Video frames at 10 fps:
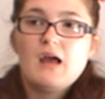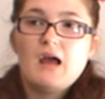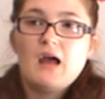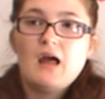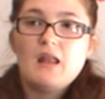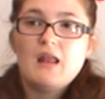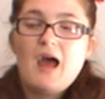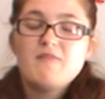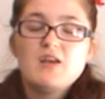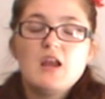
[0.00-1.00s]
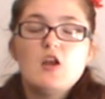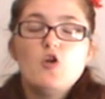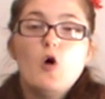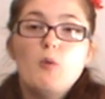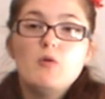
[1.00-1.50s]
having a
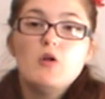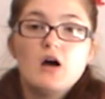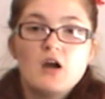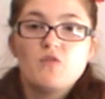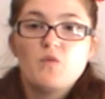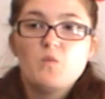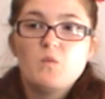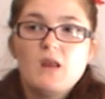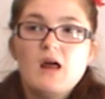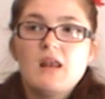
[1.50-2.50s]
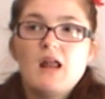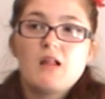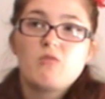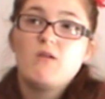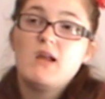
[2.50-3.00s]
normal life, and
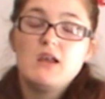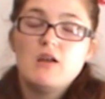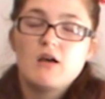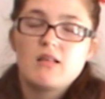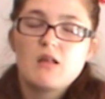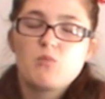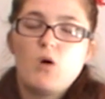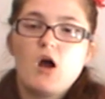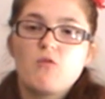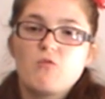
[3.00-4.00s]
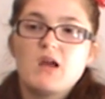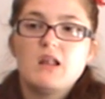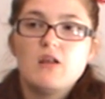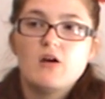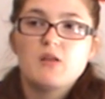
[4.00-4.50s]
that's really nice. That's what I
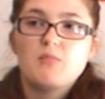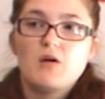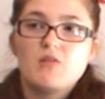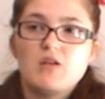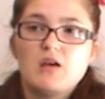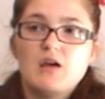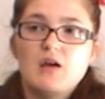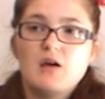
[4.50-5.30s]
really liked about it.